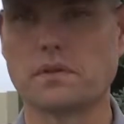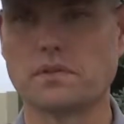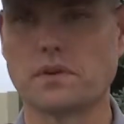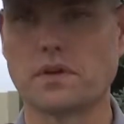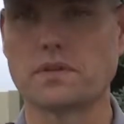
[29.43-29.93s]

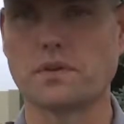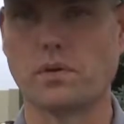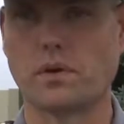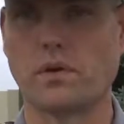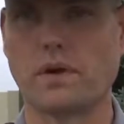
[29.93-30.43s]
construction
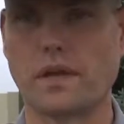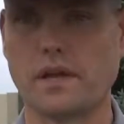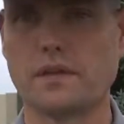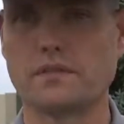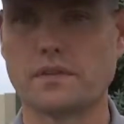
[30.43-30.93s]
going on
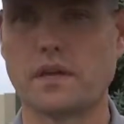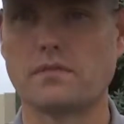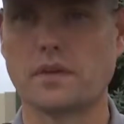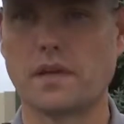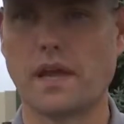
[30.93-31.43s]
in the state
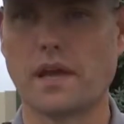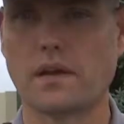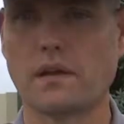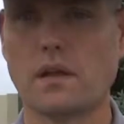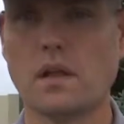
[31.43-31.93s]
of
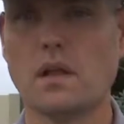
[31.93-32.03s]
Indiana,